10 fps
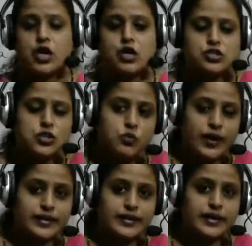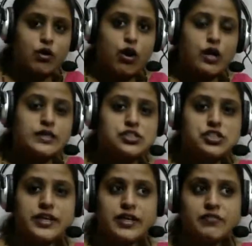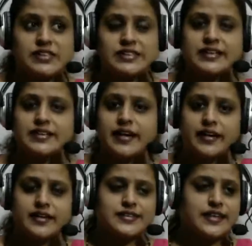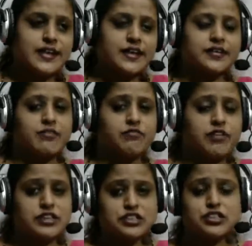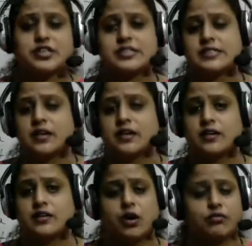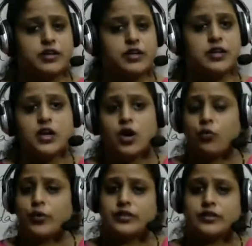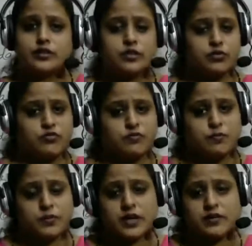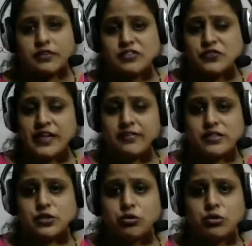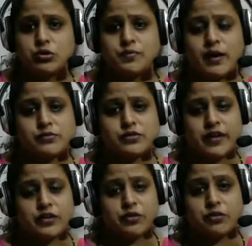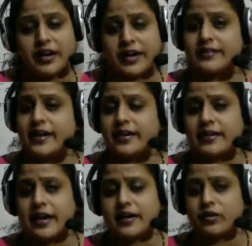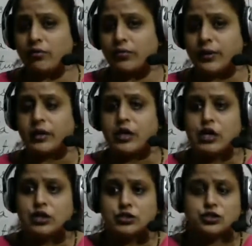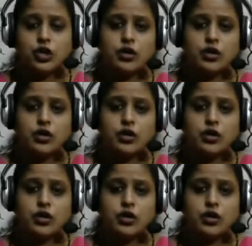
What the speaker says: So when they go on the journey, we see that it is an adventurous novel with giving which will give us goosebumps when you read the entire novel. So